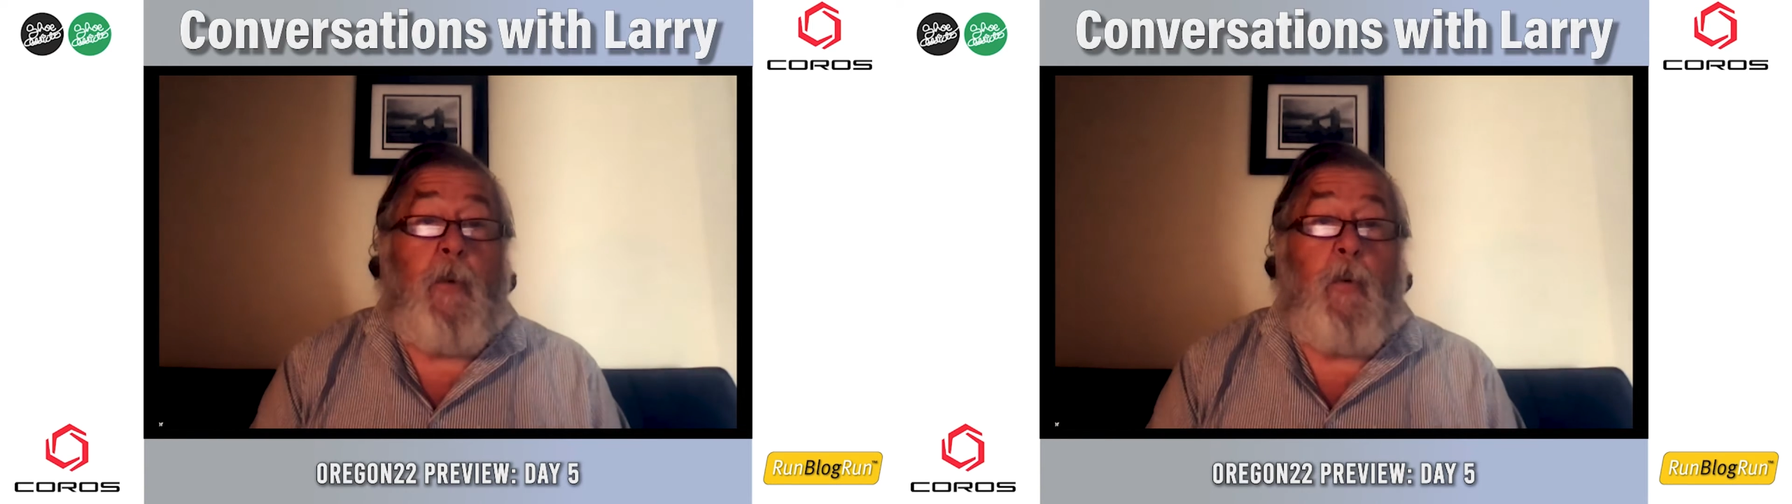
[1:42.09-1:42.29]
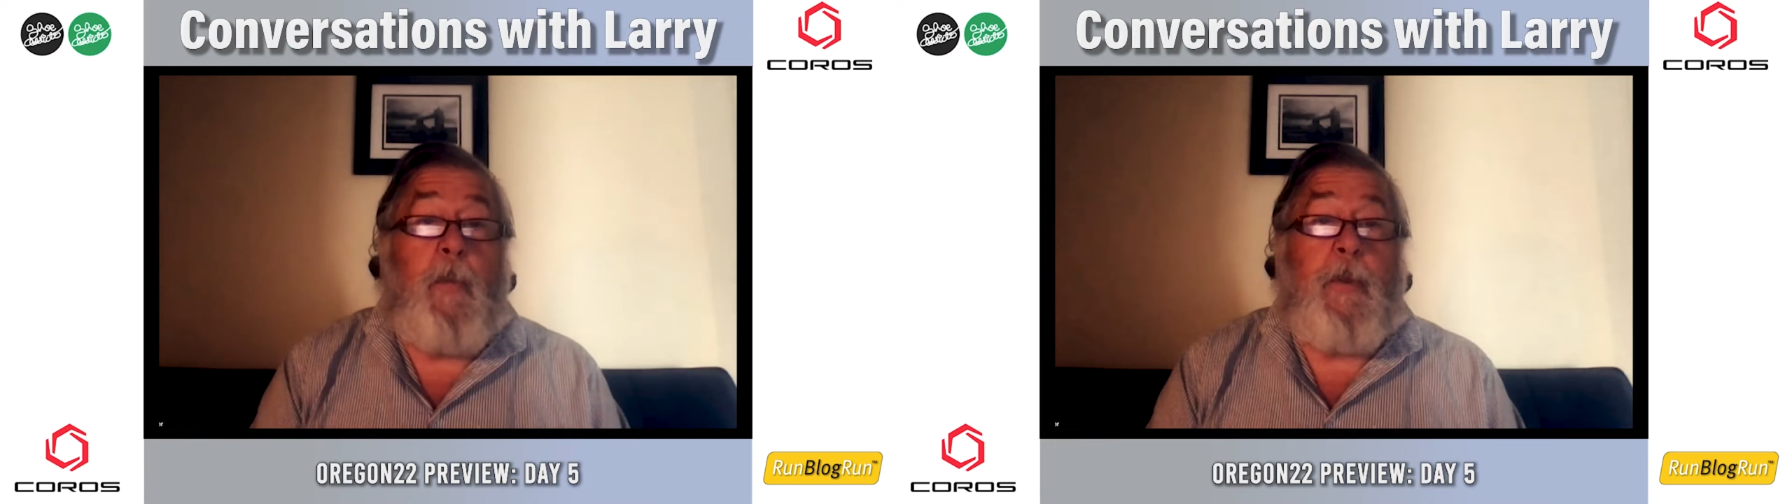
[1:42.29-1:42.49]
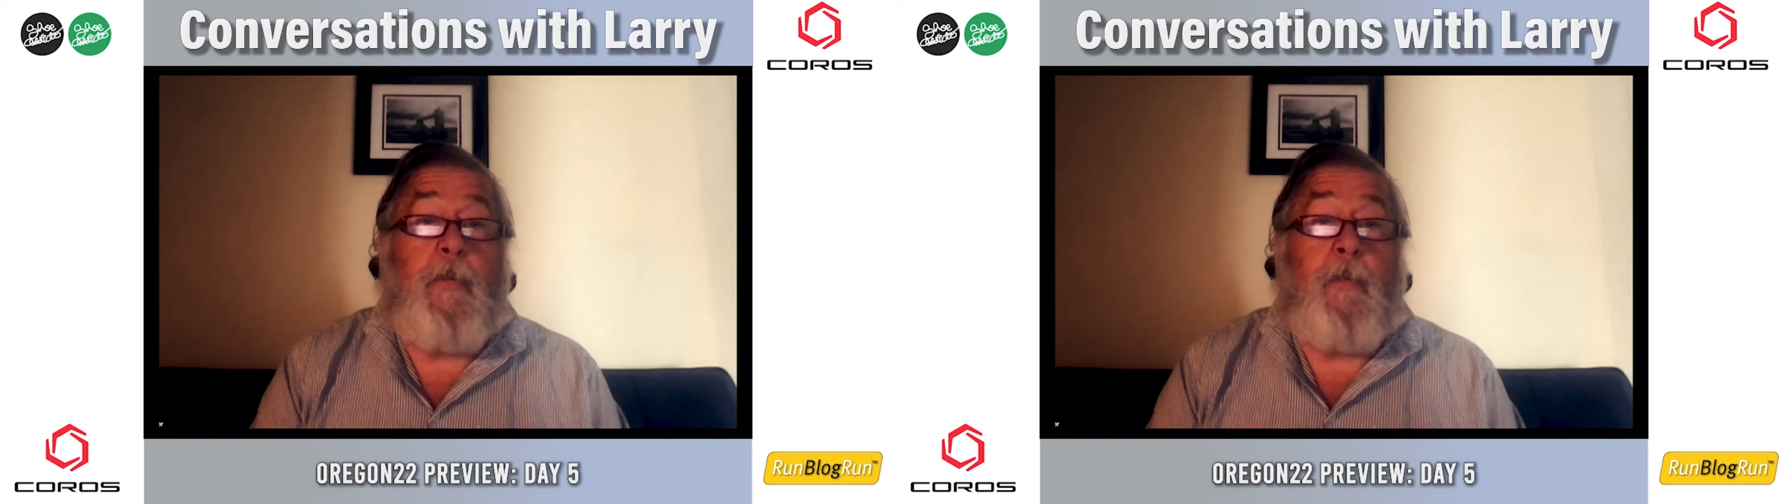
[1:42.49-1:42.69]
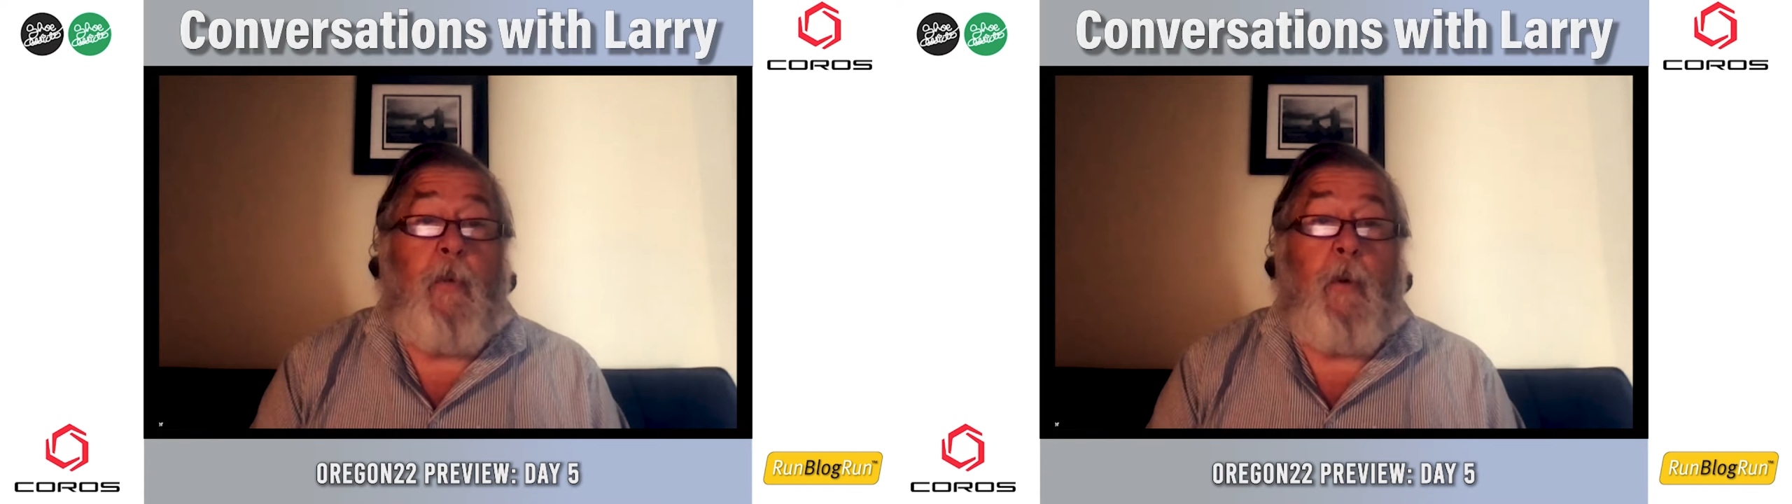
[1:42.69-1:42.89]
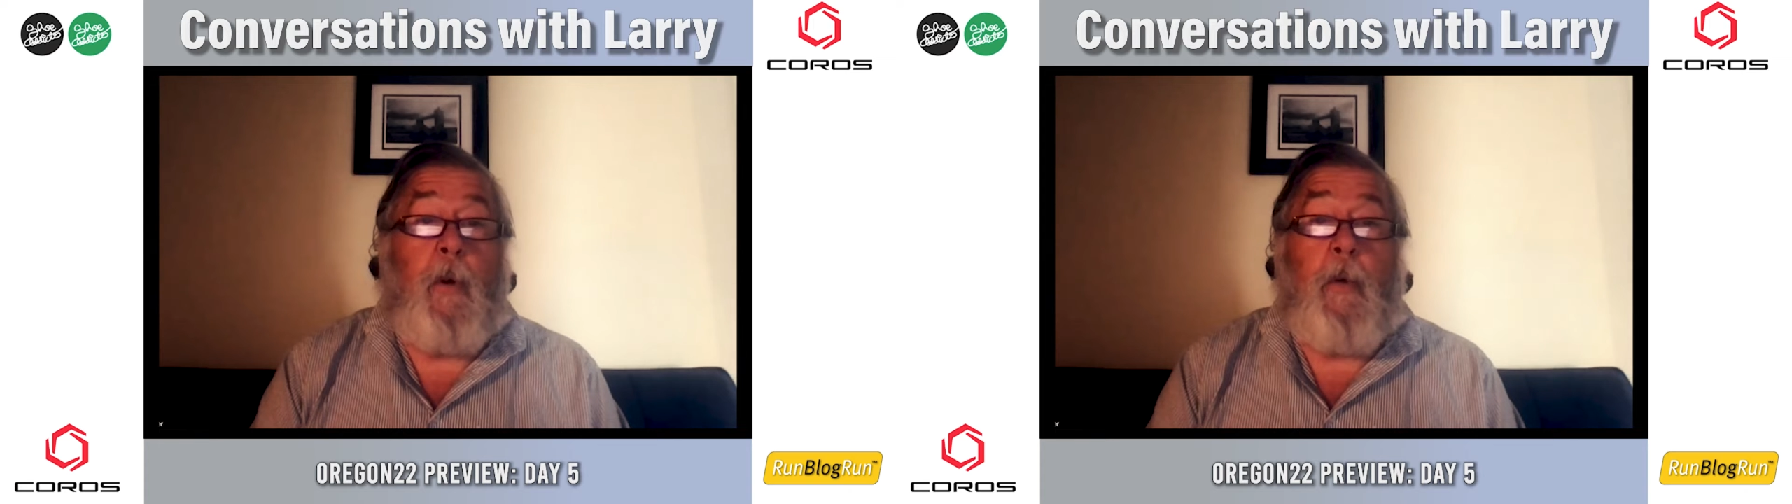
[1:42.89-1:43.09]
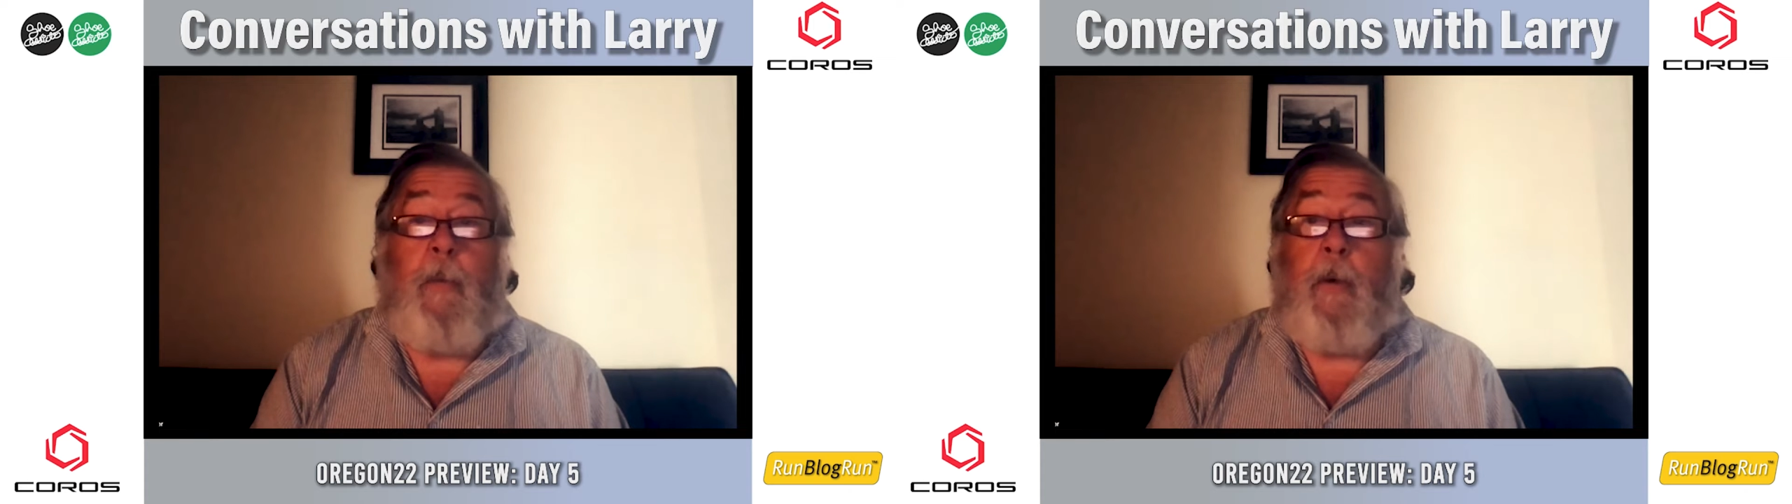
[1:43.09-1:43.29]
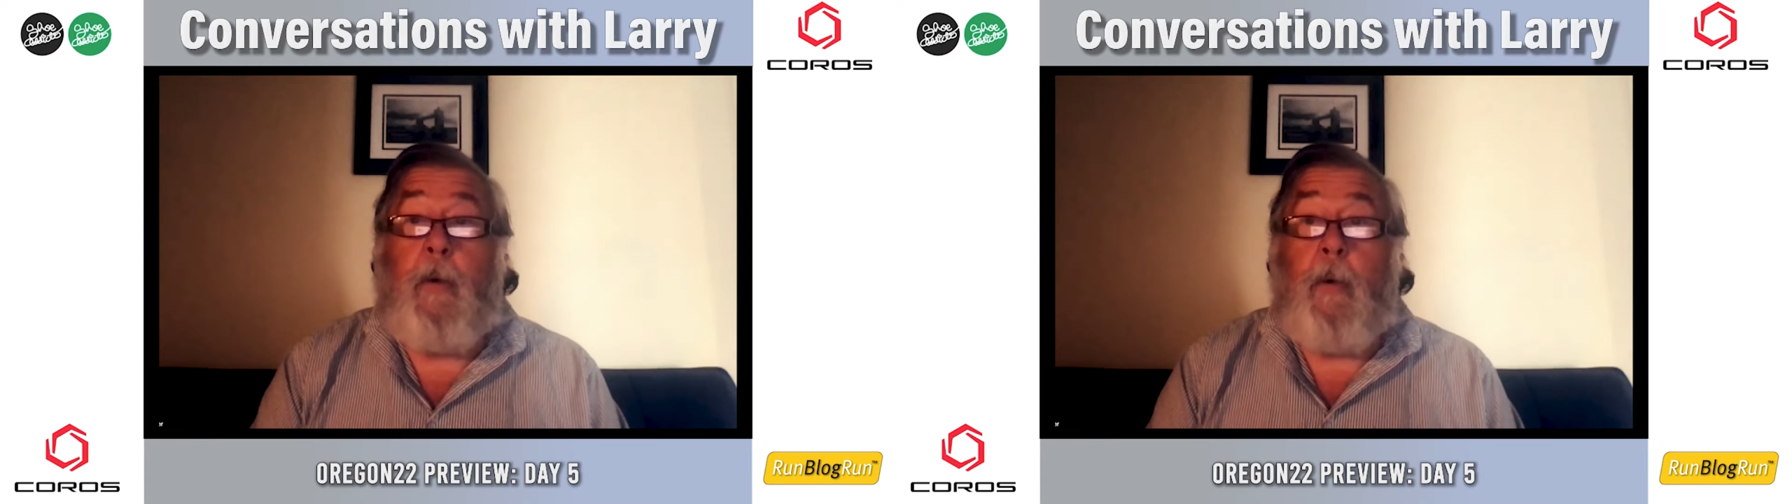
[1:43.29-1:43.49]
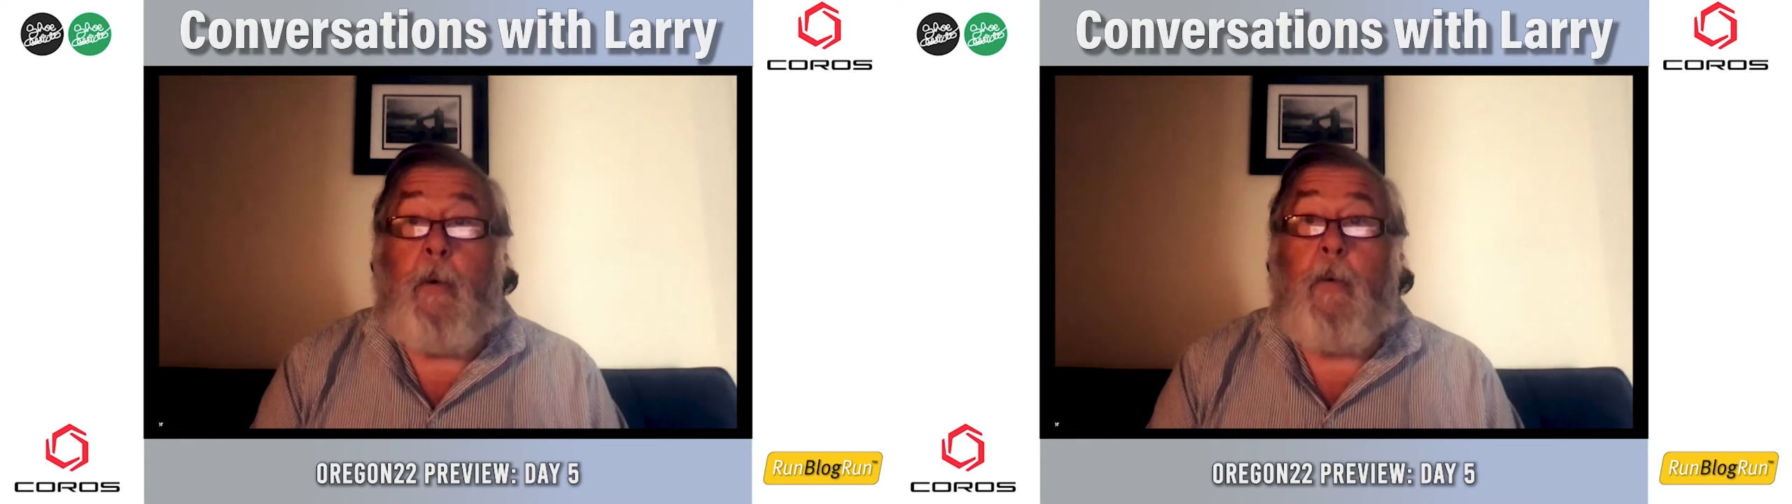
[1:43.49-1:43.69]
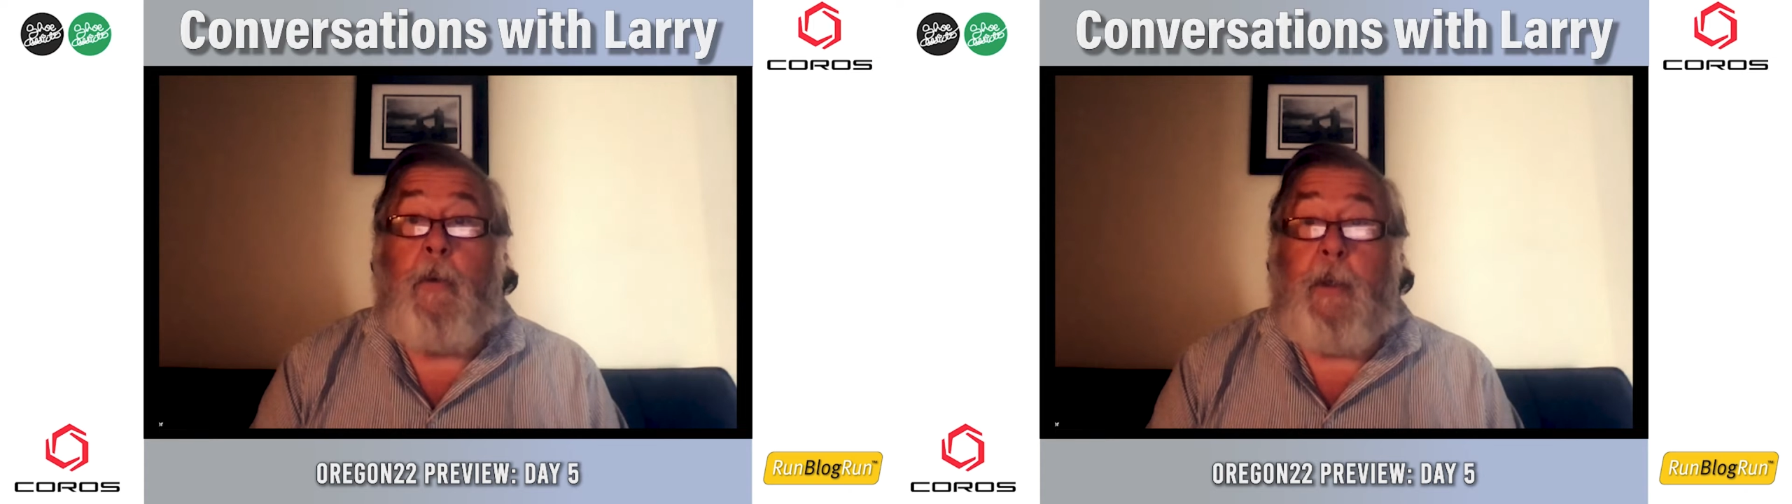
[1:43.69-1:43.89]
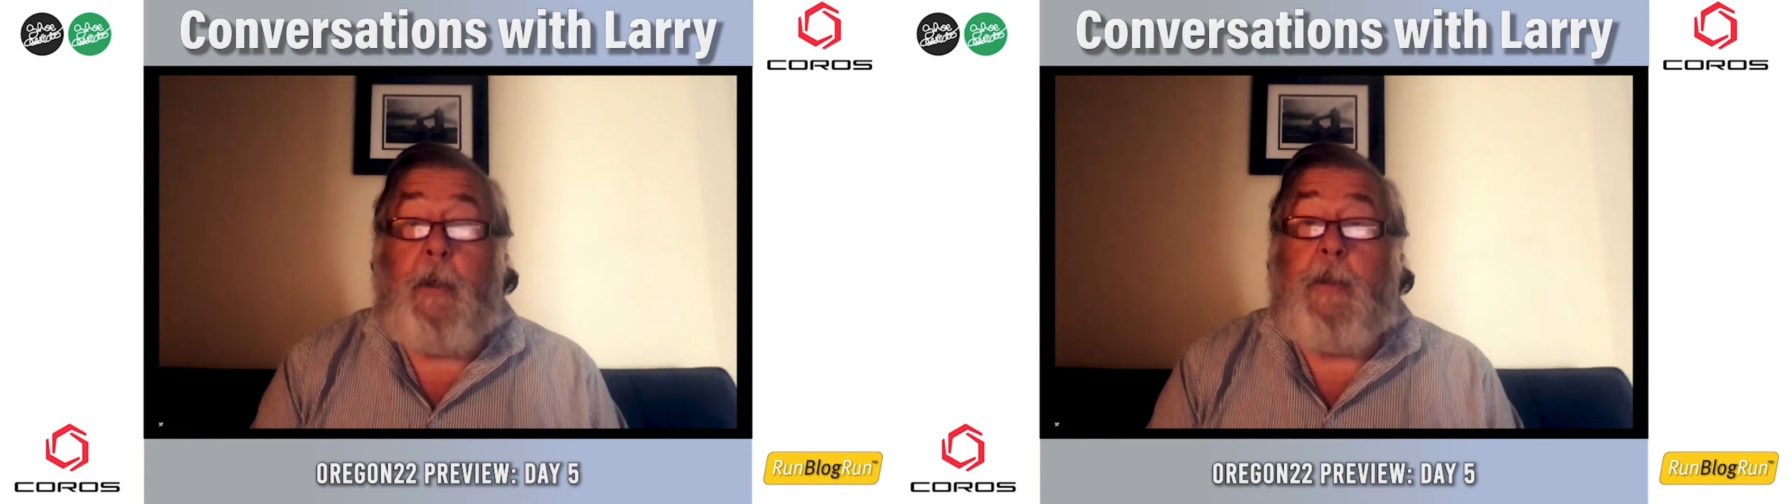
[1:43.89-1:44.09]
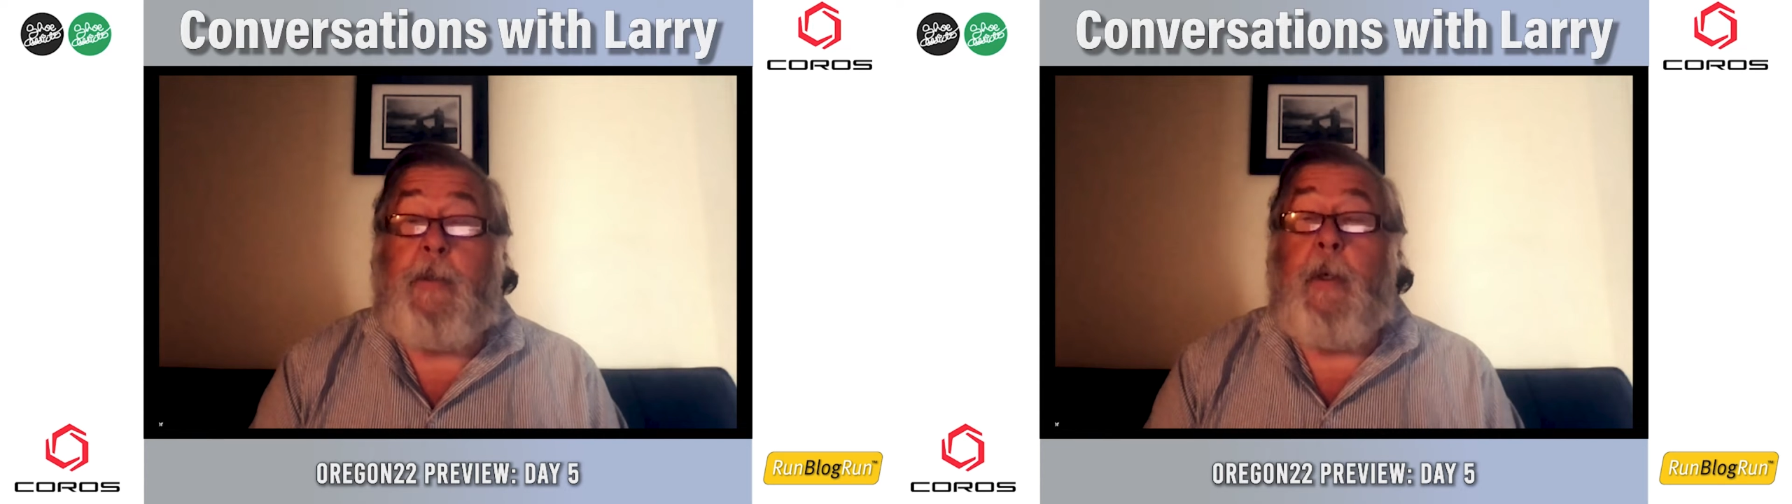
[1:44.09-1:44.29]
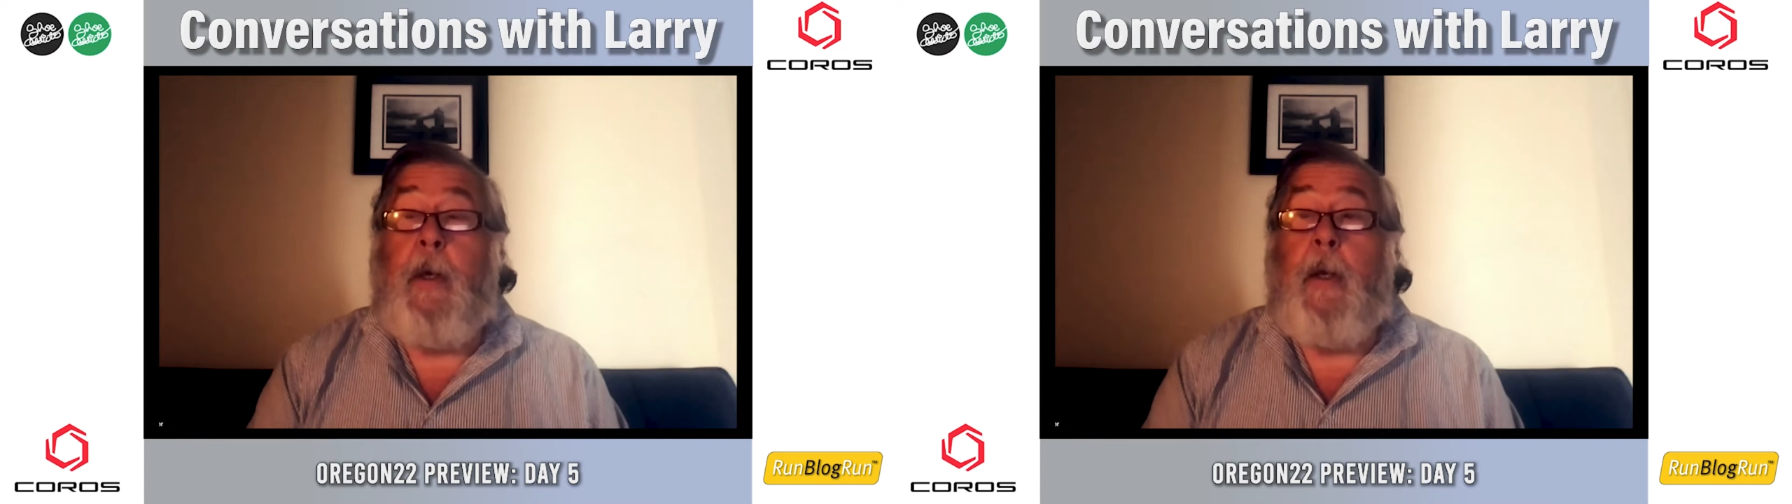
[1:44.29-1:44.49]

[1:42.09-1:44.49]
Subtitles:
the women's 400-meter hurdle heats.